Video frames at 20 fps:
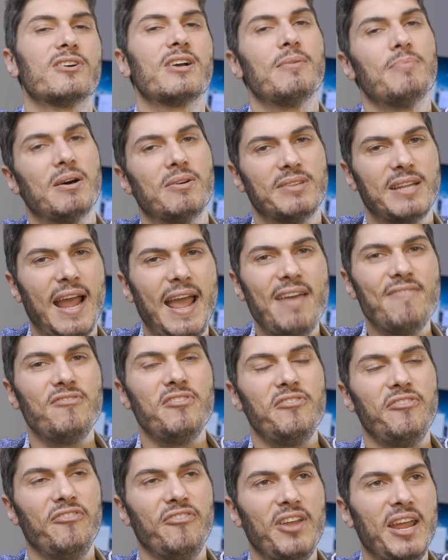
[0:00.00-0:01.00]
talk about
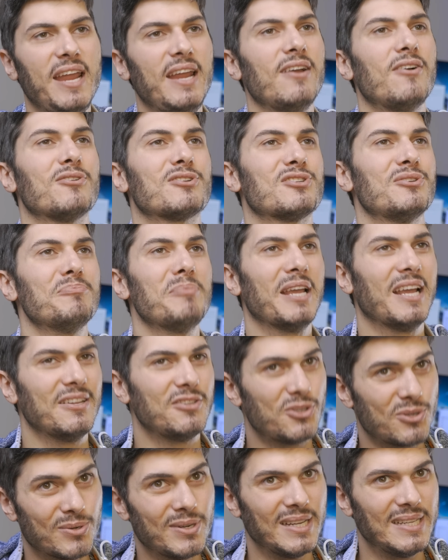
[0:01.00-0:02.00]
everything, also make a
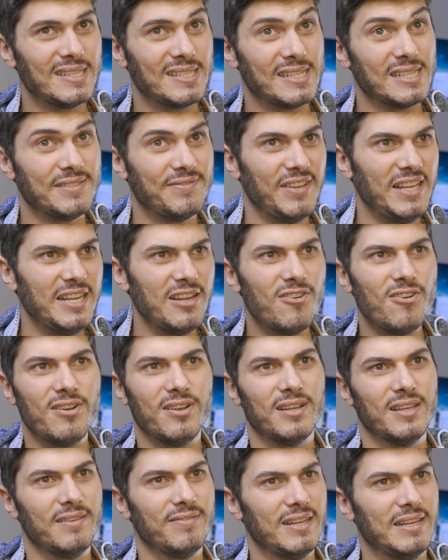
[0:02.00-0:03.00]
true analysis video,
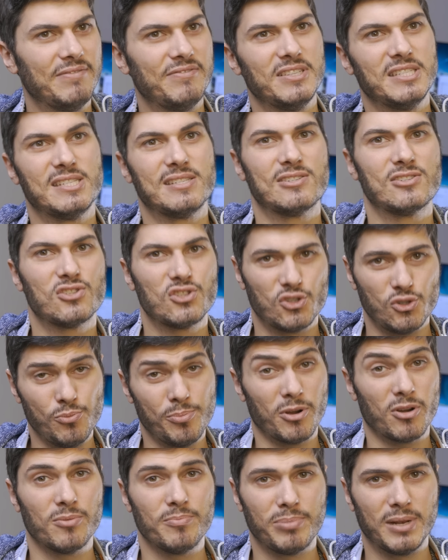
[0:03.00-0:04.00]
even if it's
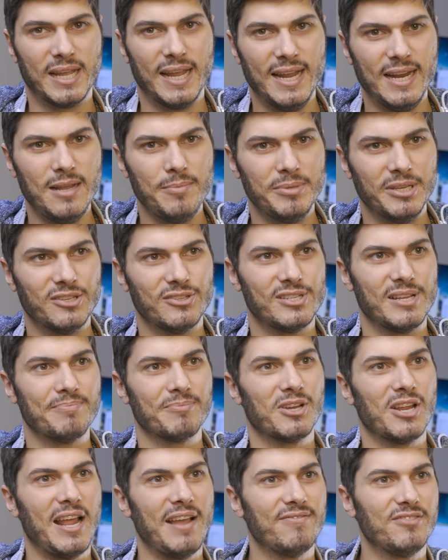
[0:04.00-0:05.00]
super complicated, because I'm
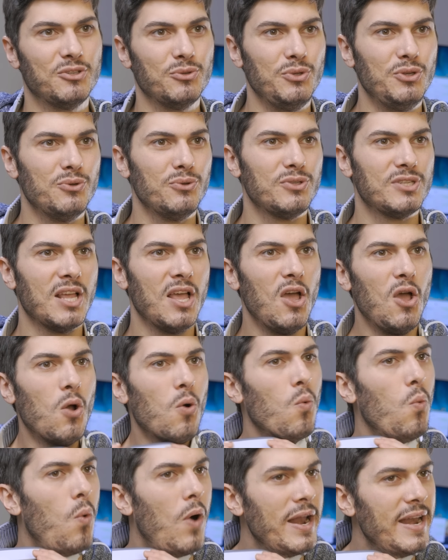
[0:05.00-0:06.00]
gonna have to use
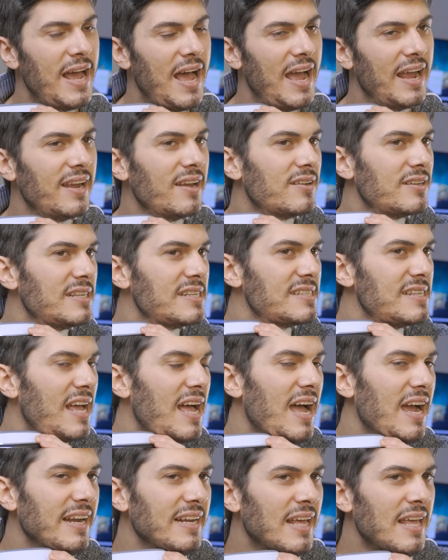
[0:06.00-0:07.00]
one eye on the
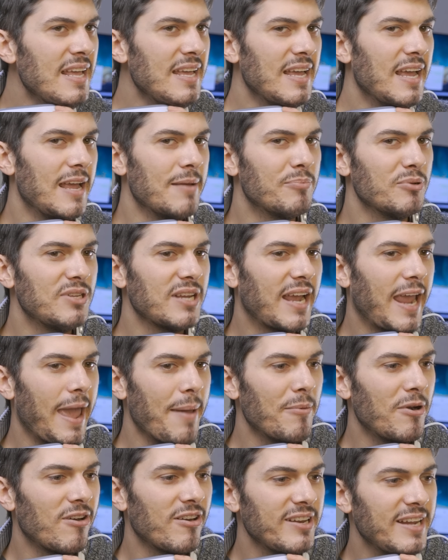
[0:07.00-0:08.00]
side and put the
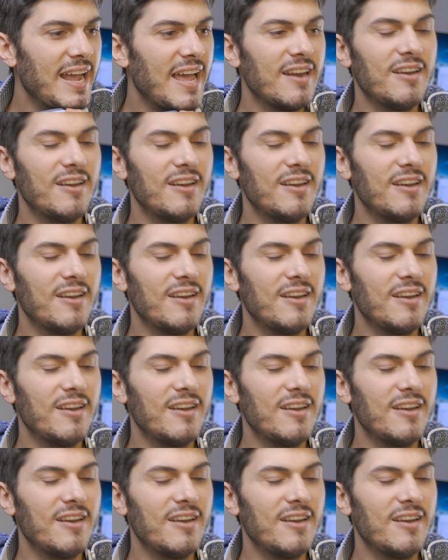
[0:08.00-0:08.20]
camera on the